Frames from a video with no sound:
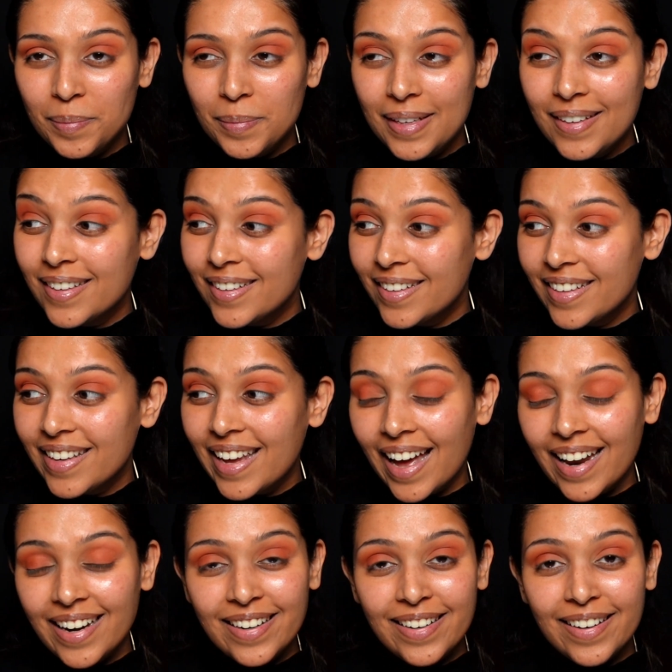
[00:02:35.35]
Here in
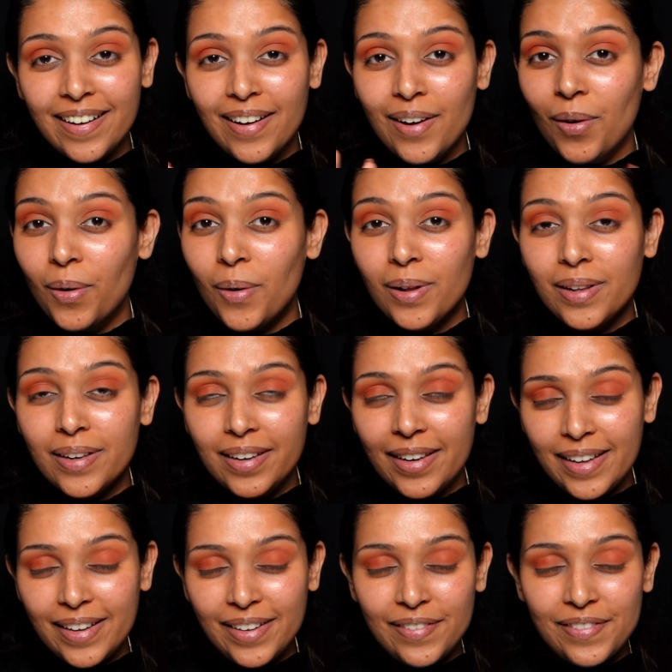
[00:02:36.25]
Canada, all the
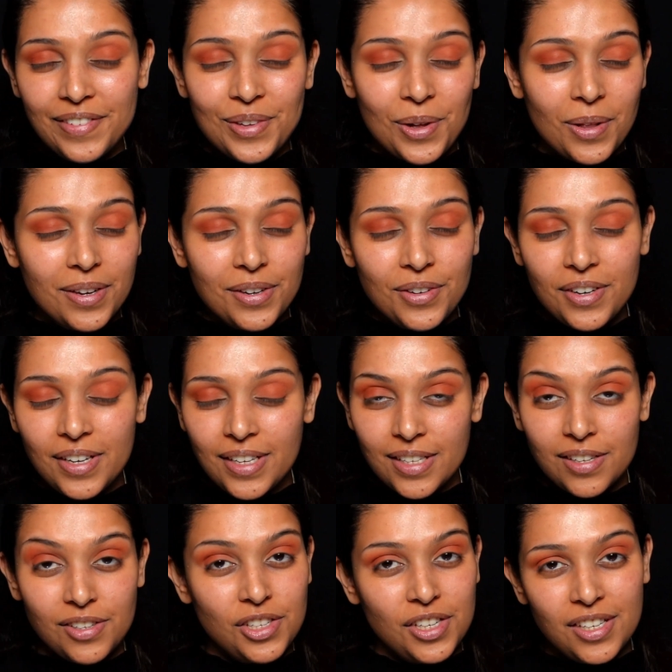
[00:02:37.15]
leaves, all the trees
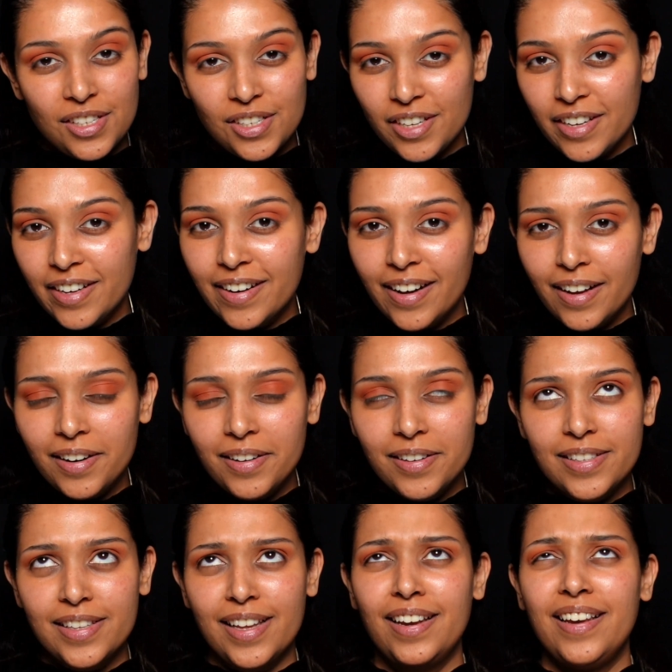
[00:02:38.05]
are changing
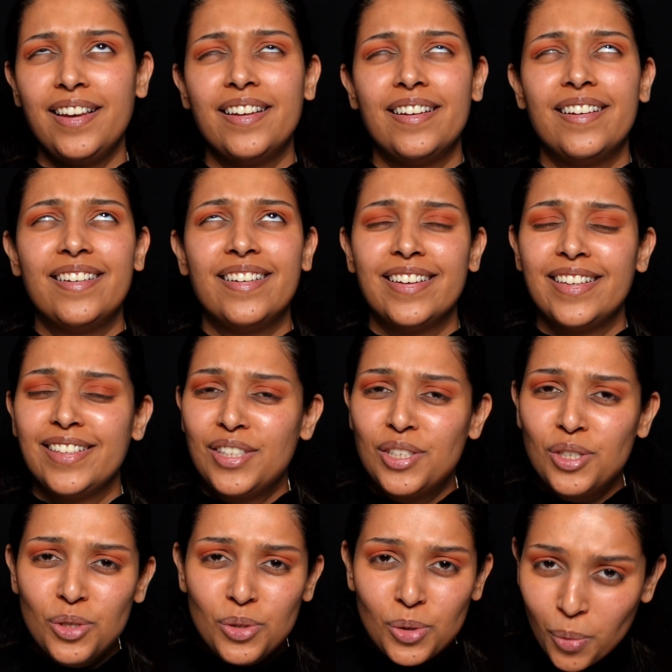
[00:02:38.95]
colors and it's
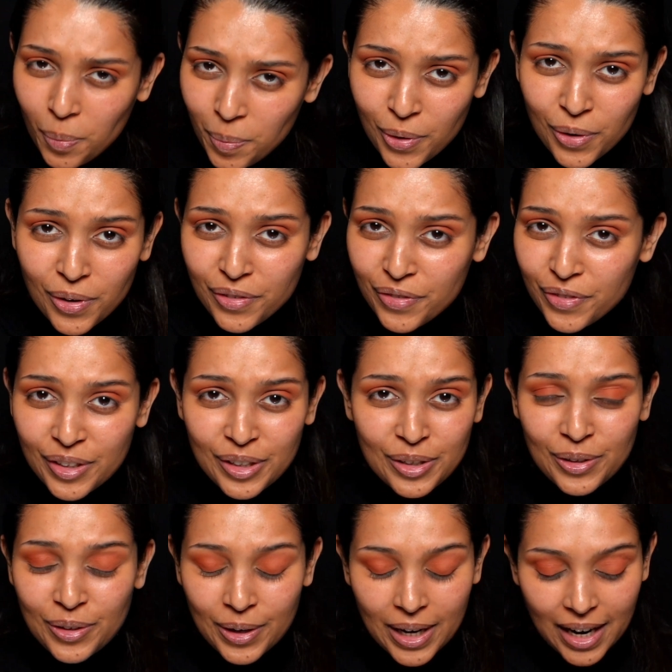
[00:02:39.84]
so beautiful to
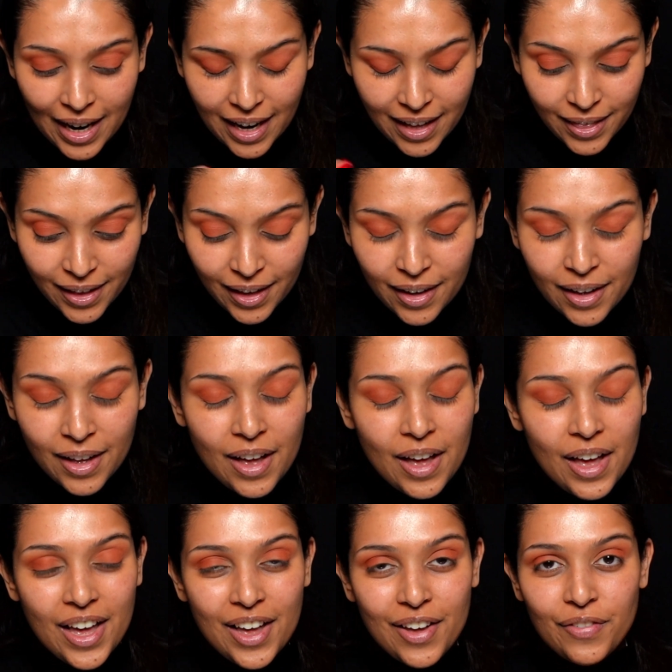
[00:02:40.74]
look at. I think
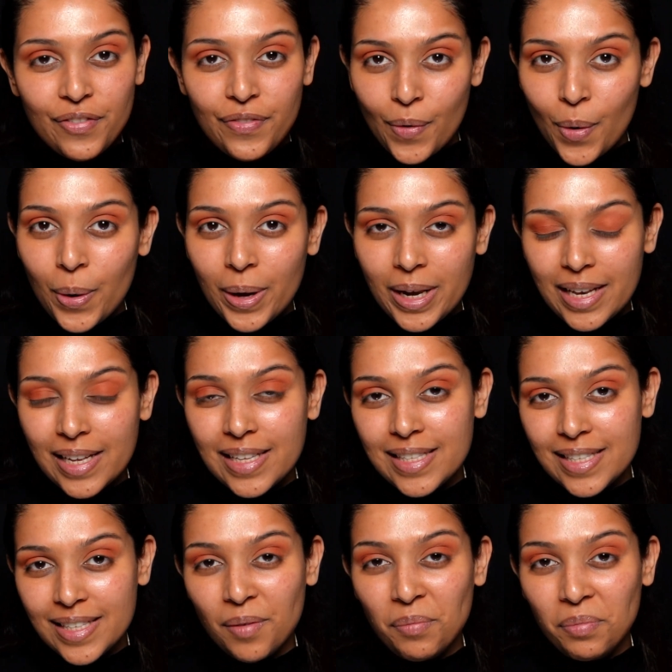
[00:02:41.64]
fall is
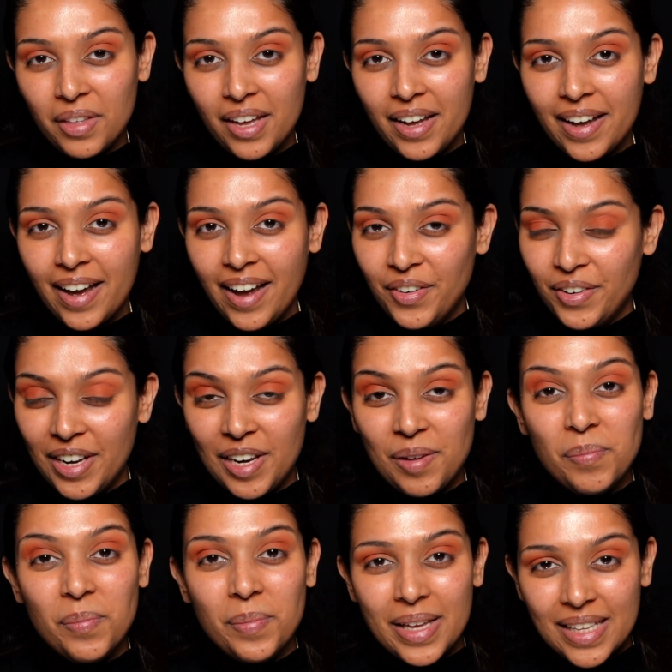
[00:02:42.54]
something I really
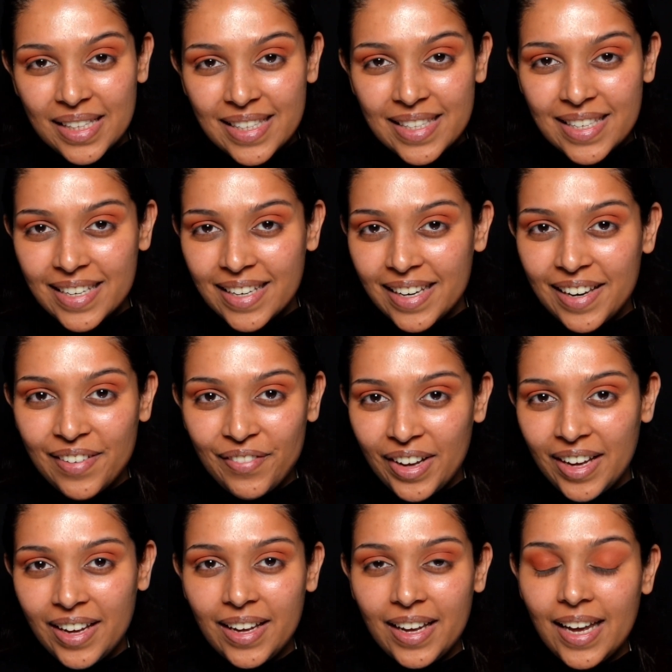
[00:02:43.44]
missed
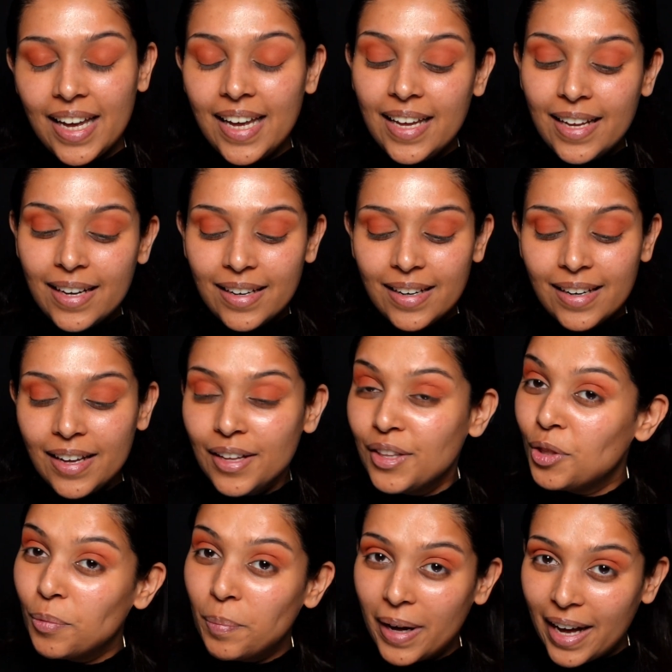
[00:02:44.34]
living in
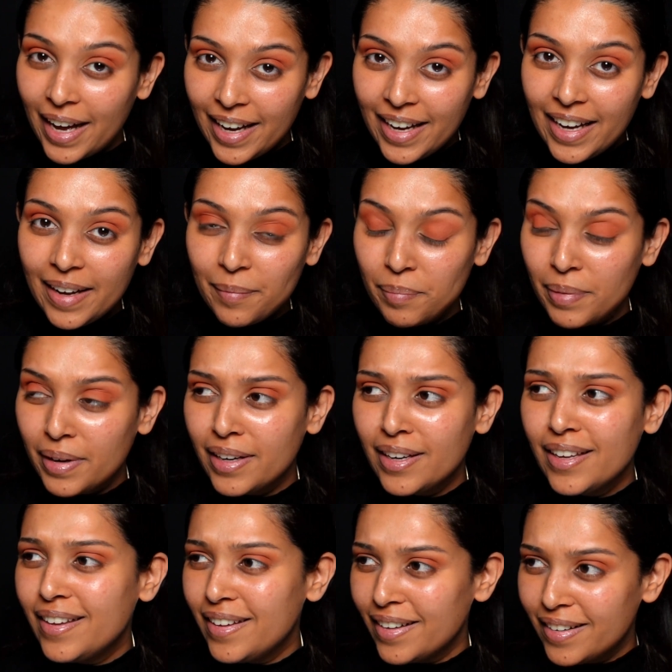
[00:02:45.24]
Dubai, but
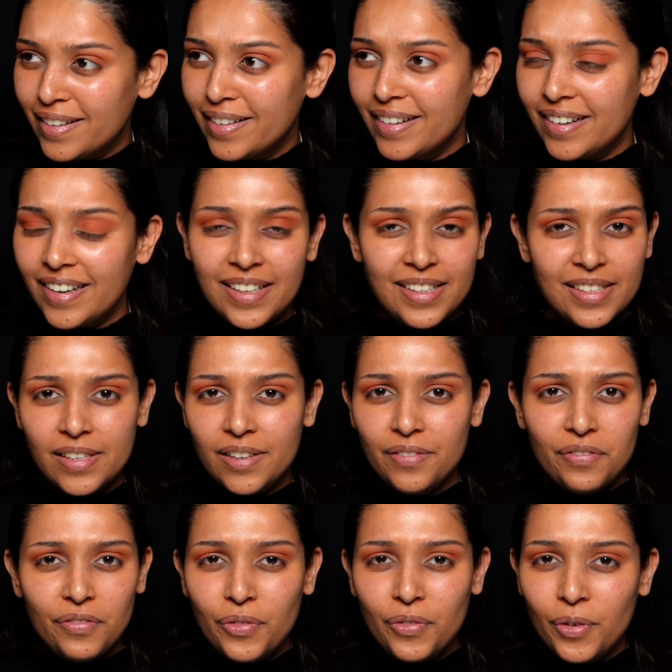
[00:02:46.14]
here it's
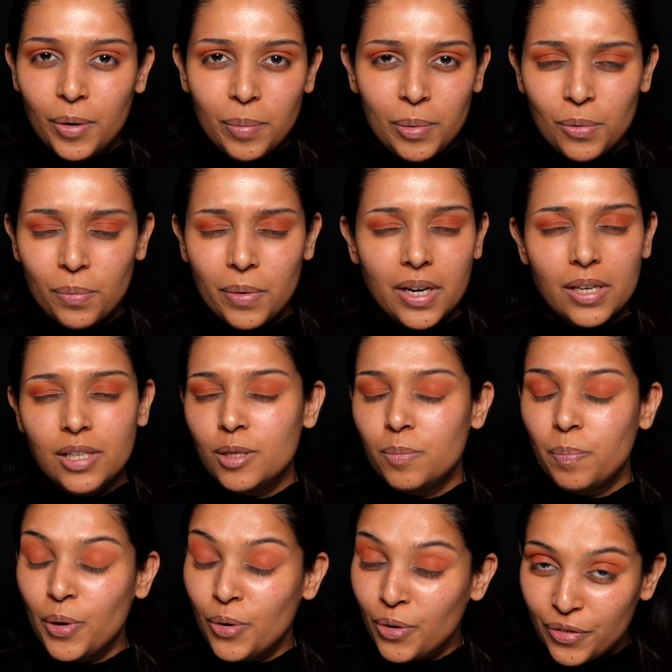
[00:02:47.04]
in full bloom and it's
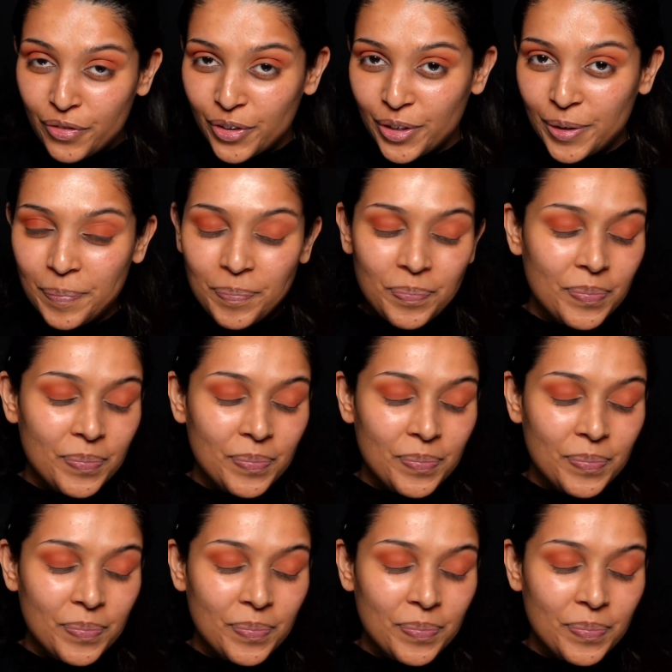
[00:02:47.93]
beautiful.